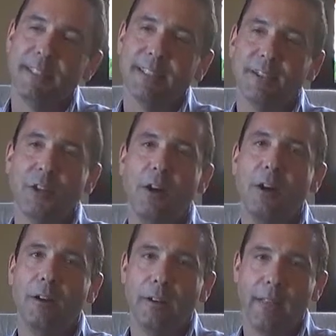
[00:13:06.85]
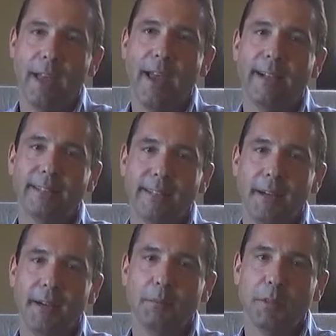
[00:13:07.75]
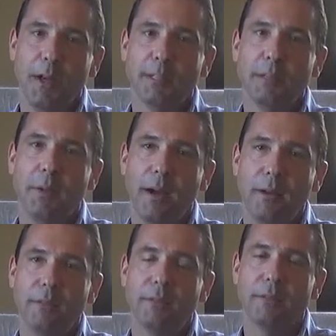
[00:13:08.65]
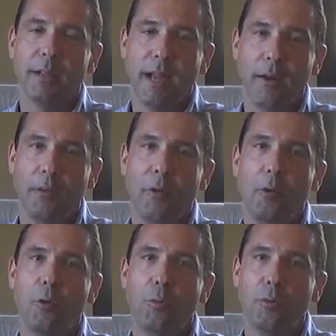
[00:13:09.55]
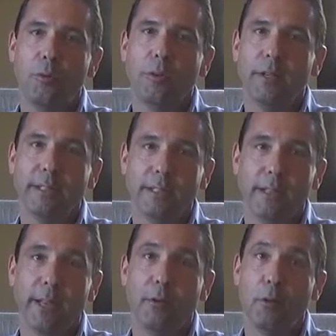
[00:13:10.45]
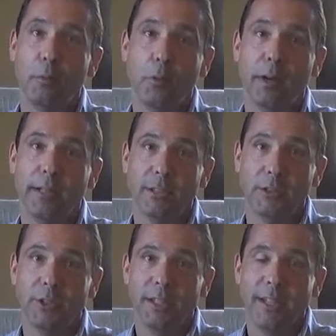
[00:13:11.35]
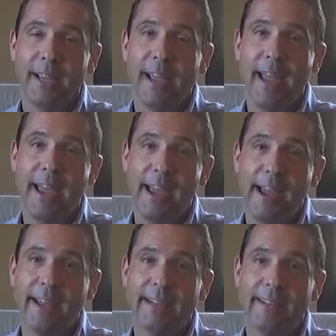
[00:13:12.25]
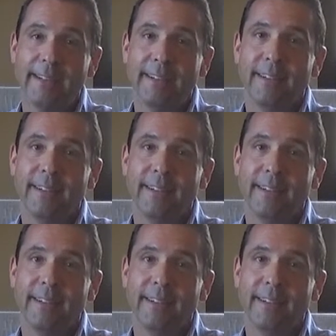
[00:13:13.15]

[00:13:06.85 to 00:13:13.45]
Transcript: song that talks about how the whole world is a narrow bridge and